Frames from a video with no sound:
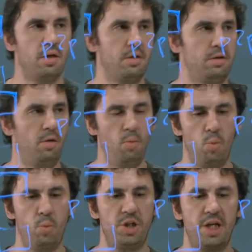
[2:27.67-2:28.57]
So
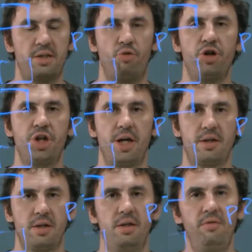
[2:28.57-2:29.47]
we just
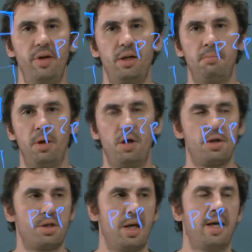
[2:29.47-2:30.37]
reject invalid
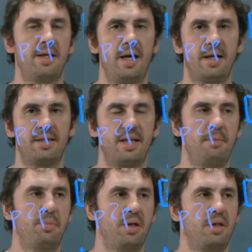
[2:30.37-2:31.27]
blocks and
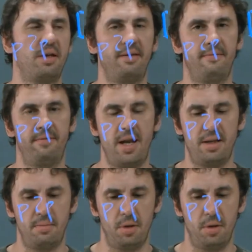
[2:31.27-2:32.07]
accept the valid